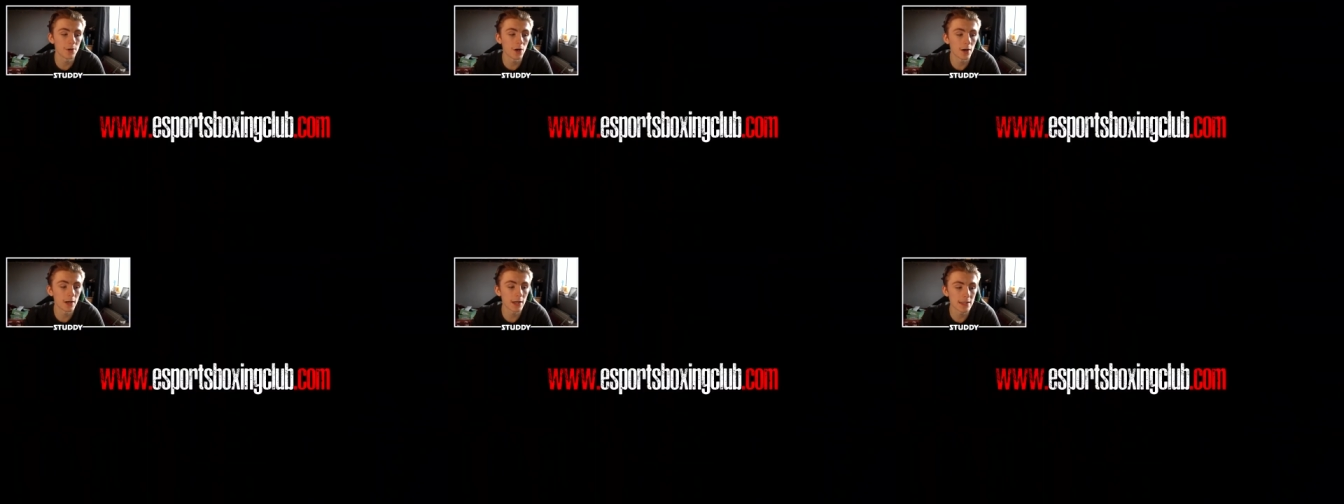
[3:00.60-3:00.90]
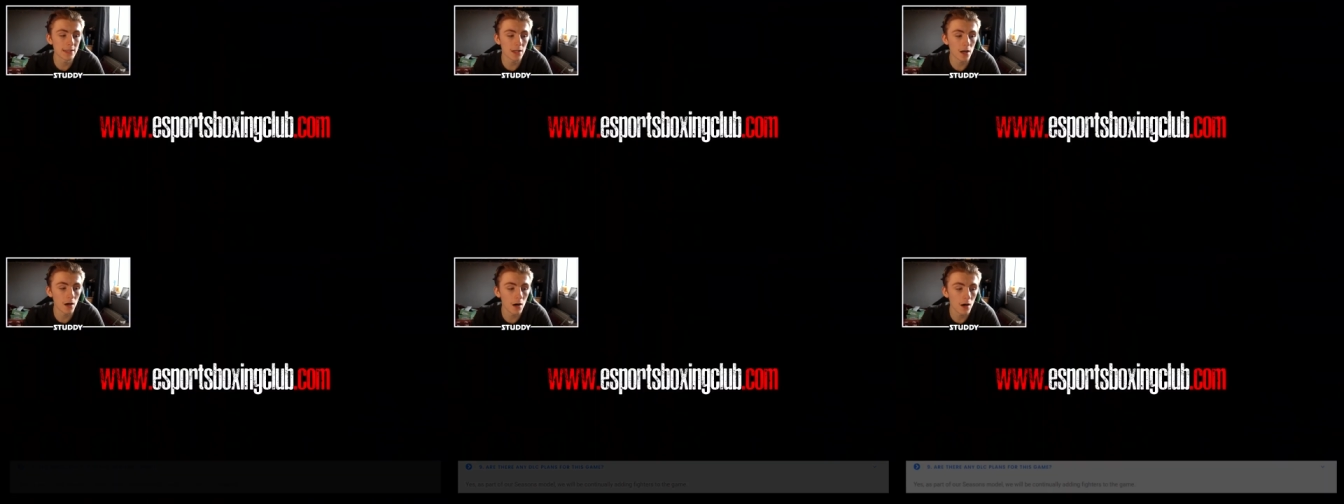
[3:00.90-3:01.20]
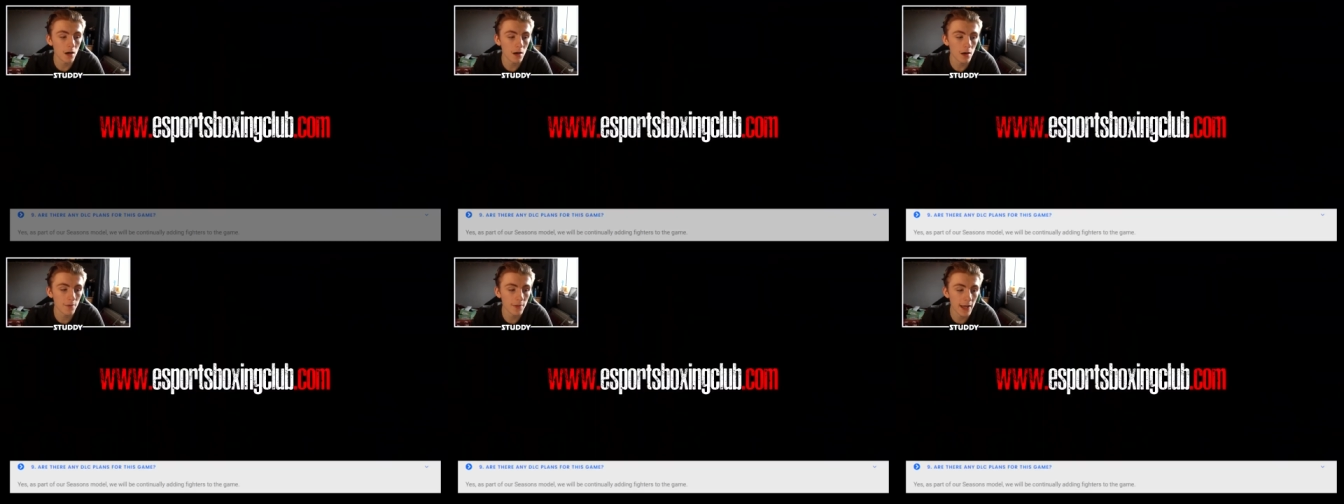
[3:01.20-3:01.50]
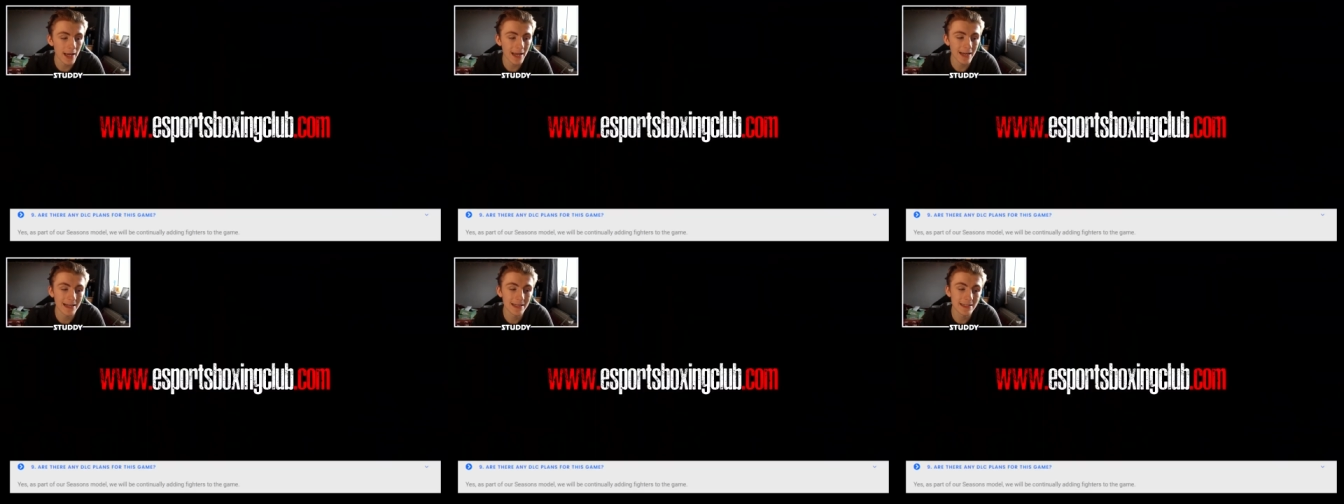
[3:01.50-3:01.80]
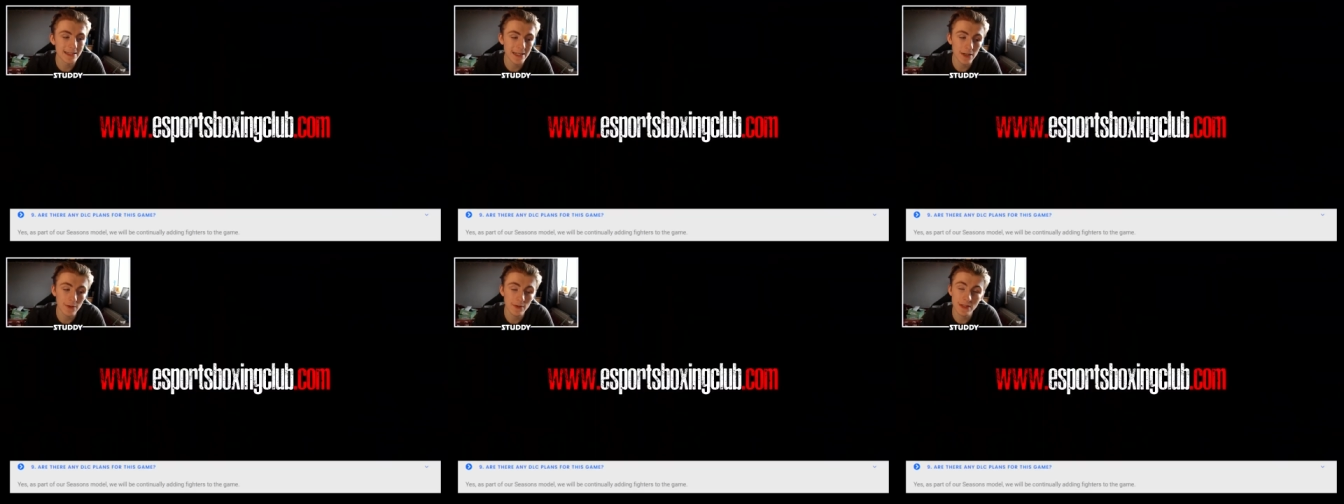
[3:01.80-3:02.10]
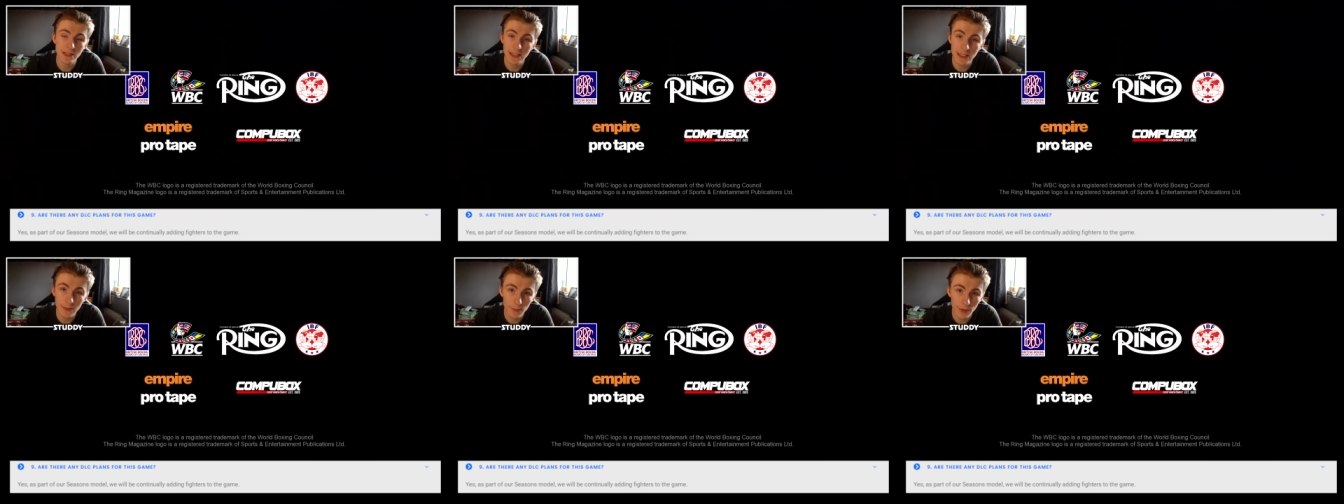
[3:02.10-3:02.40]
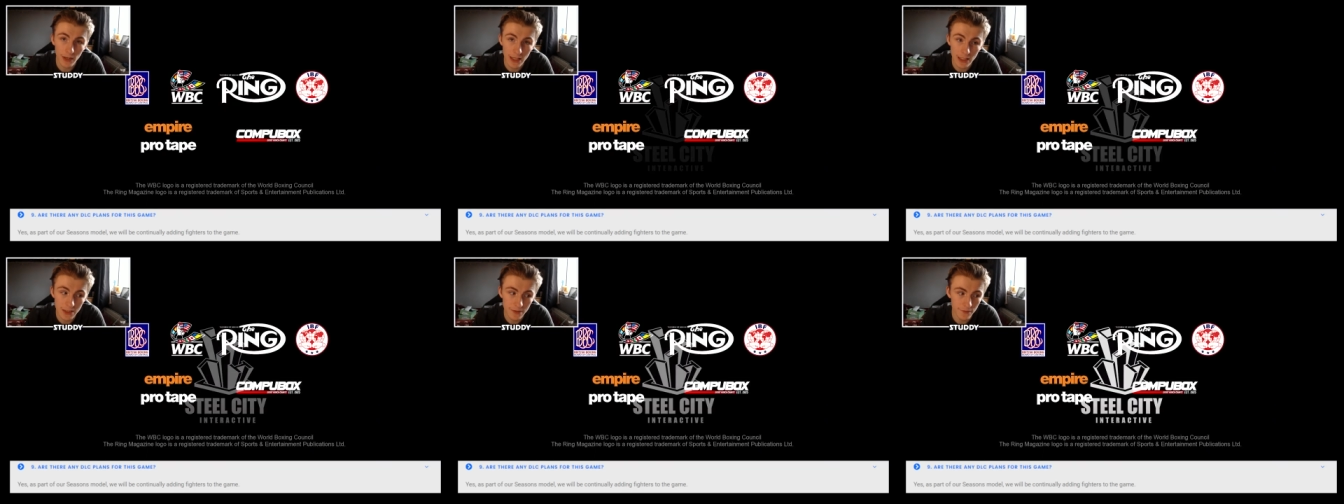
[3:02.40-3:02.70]
nine is Are there any DLC
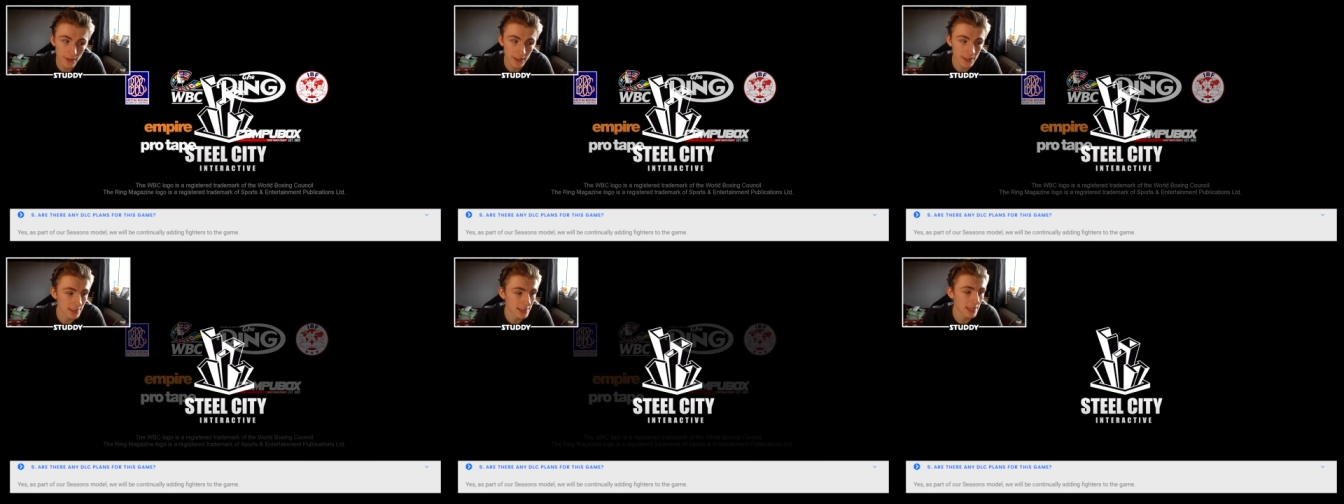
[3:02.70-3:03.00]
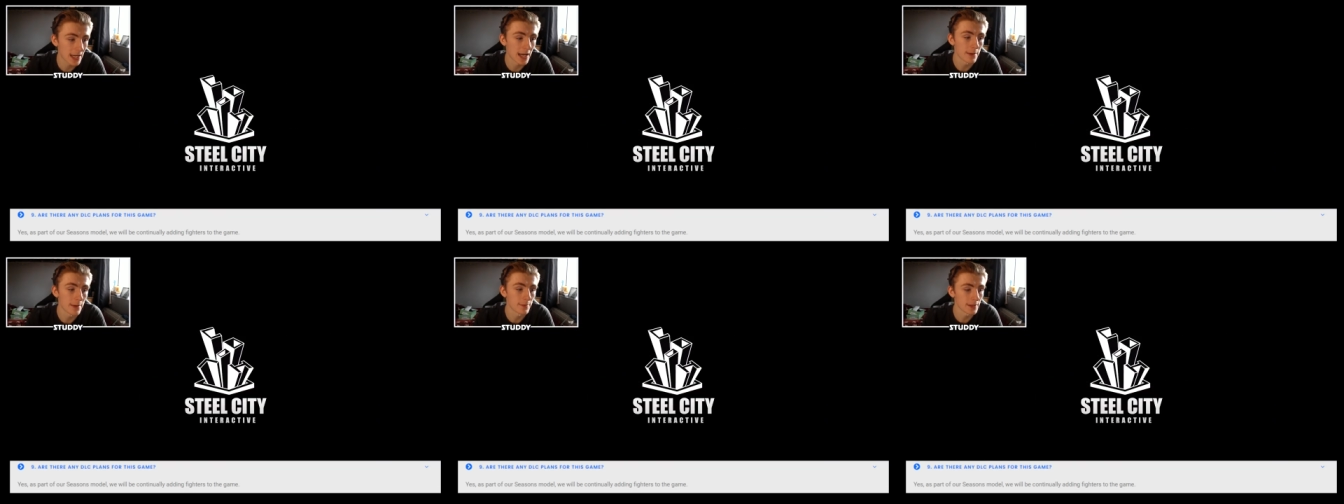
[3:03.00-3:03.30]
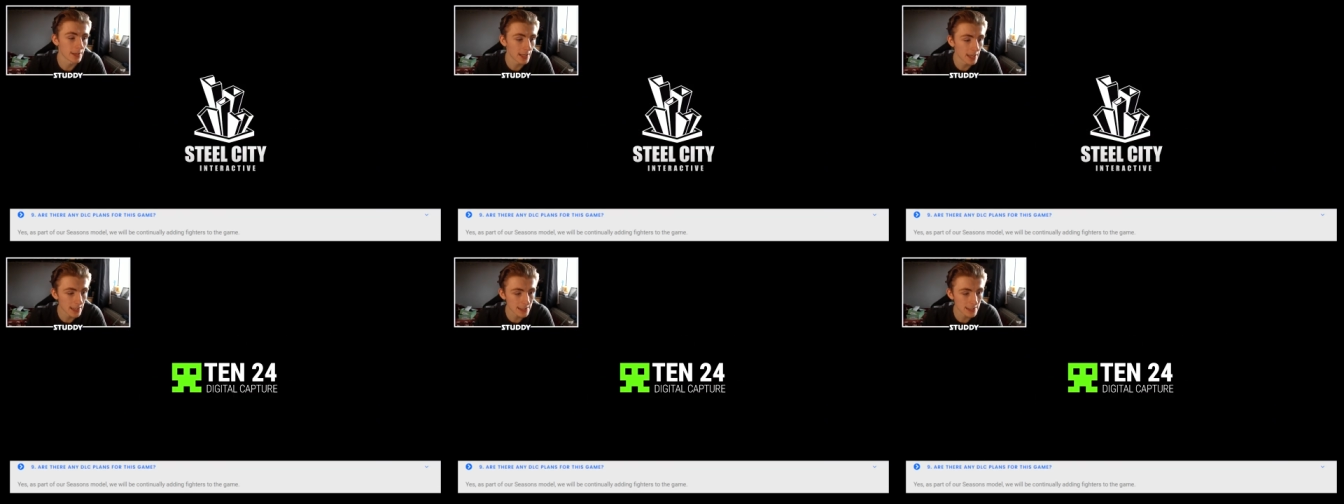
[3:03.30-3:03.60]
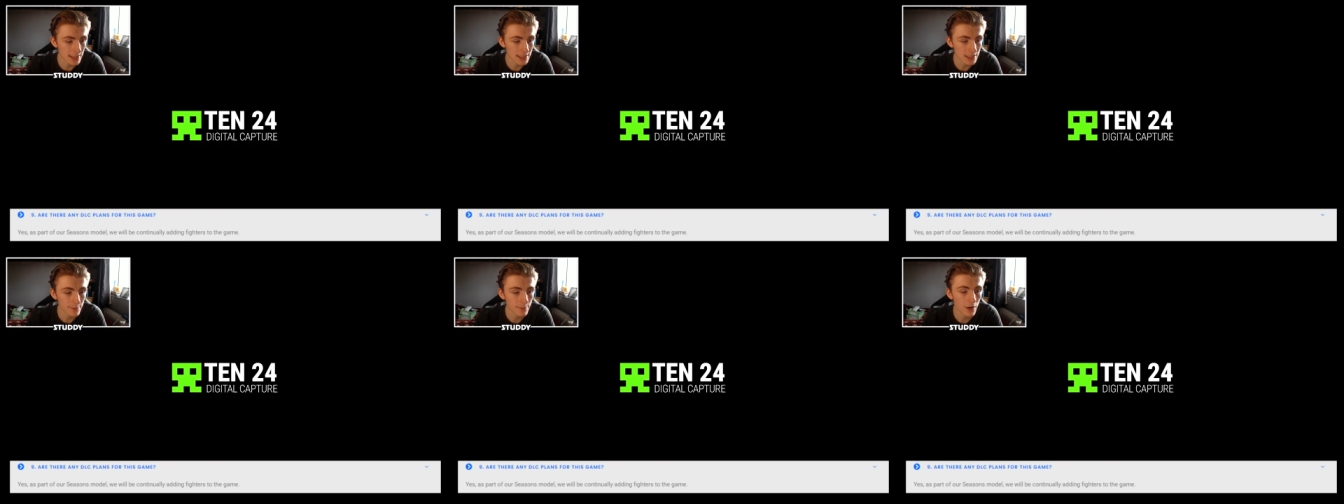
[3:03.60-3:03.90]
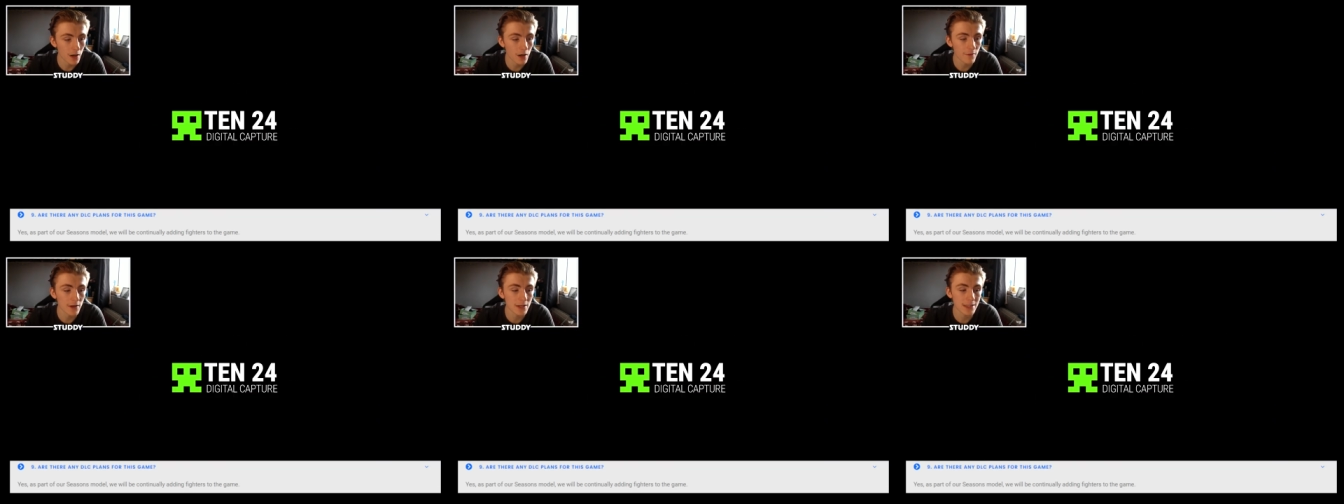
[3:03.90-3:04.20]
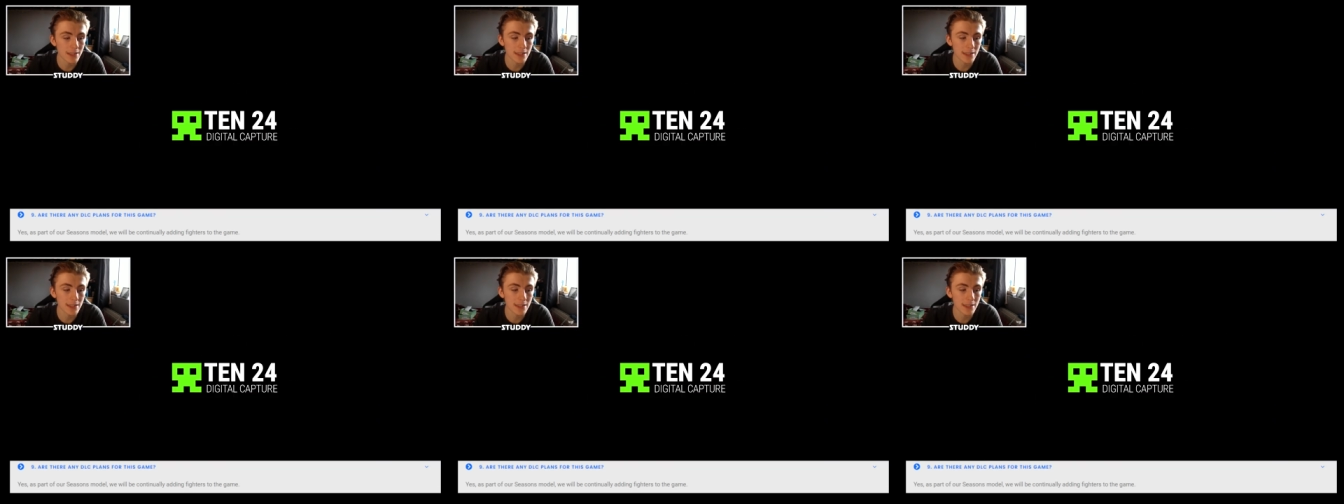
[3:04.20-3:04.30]
plans for this game? Yes, as a part of our